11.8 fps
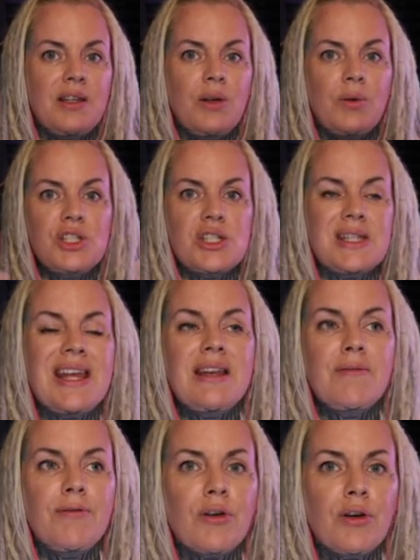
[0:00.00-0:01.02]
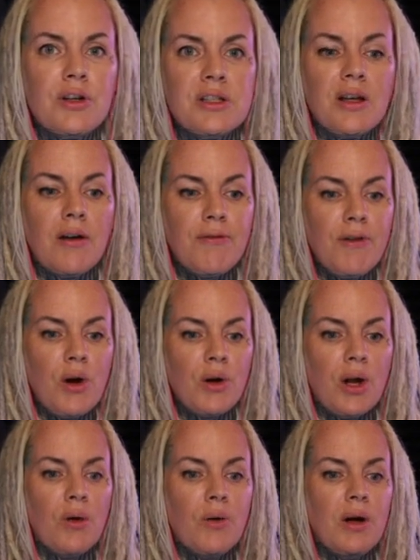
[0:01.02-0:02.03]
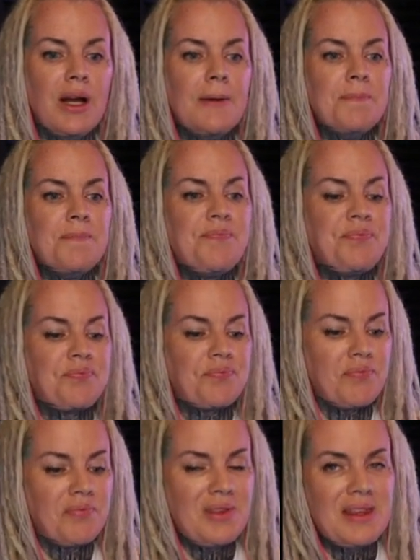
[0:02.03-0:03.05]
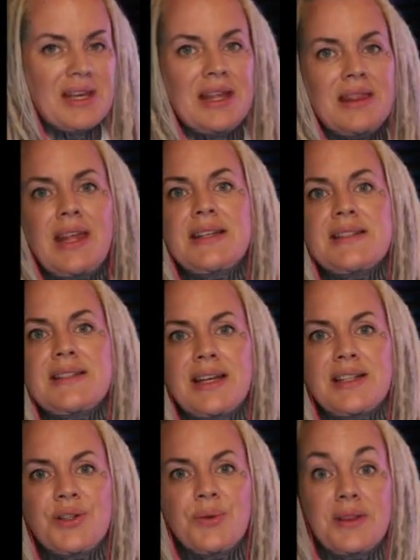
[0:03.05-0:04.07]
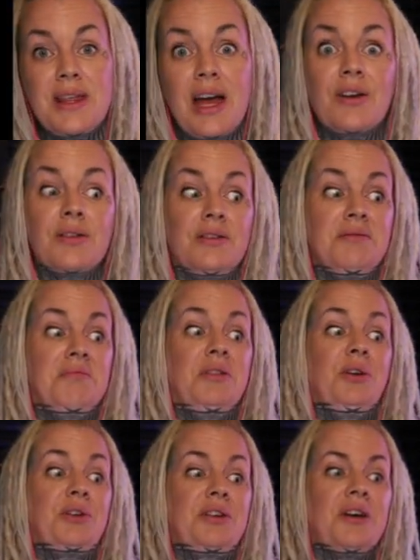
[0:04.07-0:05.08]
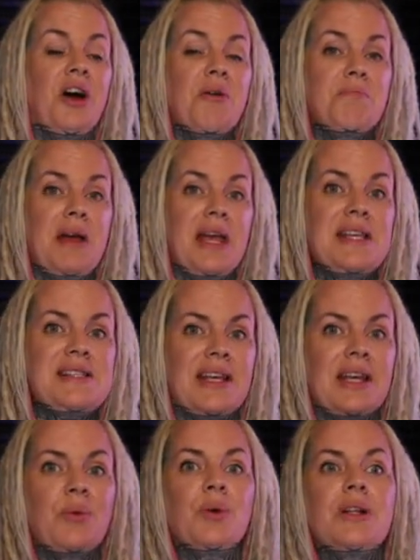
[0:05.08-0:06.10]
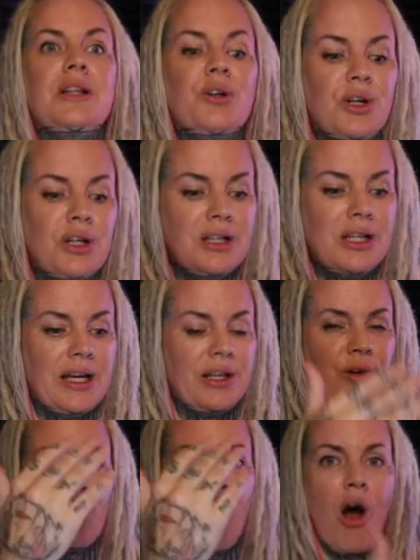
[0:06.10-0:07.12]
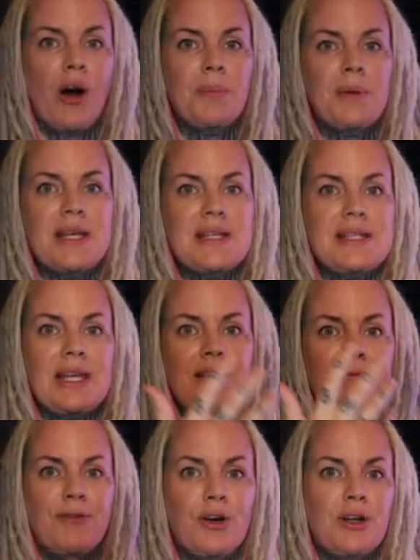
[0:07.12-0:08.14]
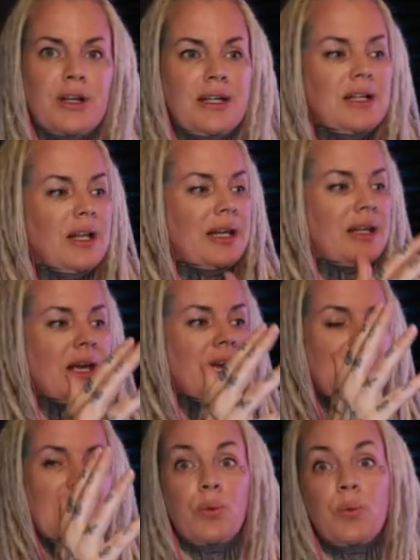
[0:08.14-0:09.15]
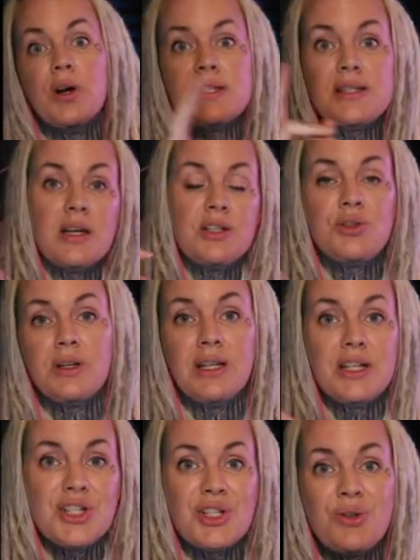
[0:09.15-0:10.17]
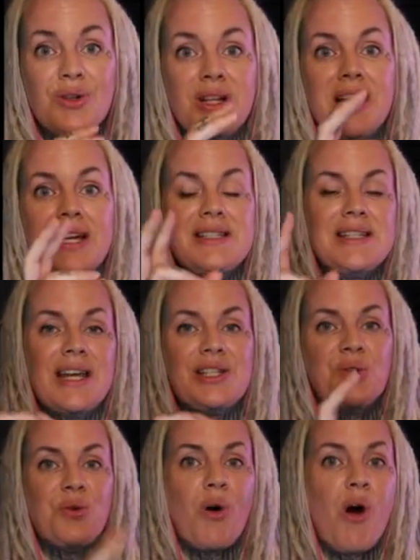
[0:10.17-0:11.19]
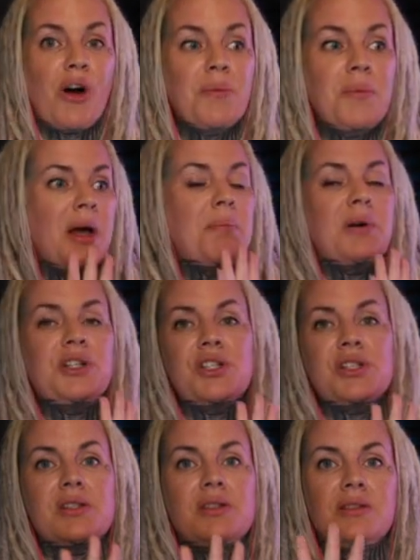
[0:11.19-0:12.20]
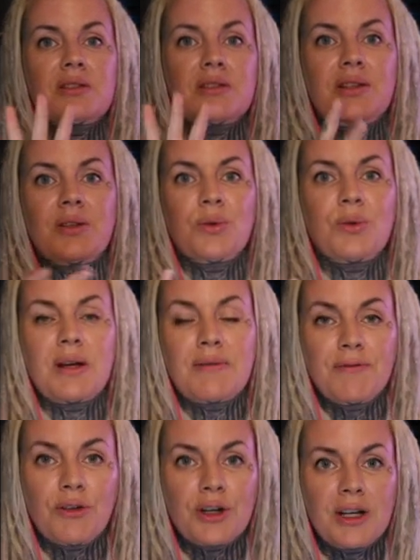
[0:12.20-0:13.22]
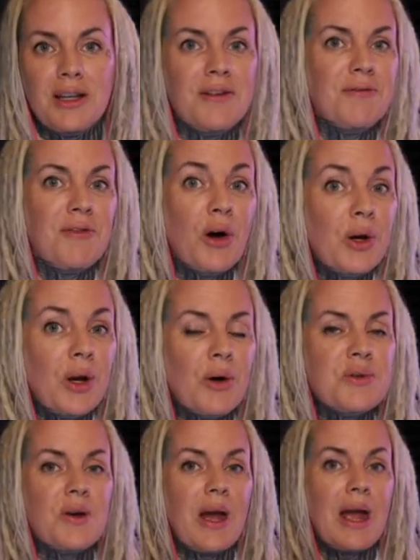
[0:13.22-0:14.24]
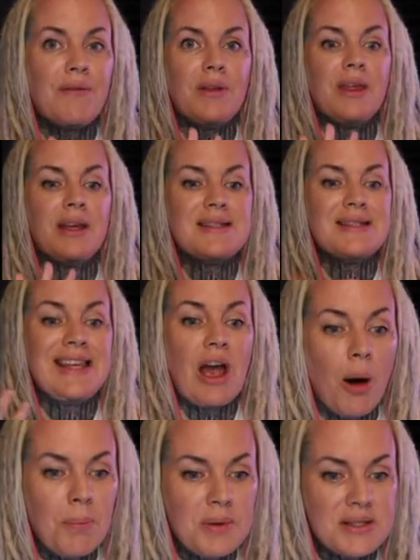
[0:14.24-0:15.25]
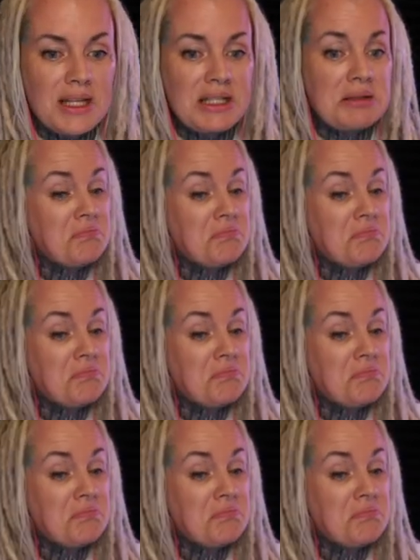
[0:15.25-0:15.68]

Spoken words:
can just invert a photo and then tattoo it. That could look amazing. It will look like your arm is inverted, like it was a traditional tattoo arm, but just you inverted the photo, so everything is the opposite.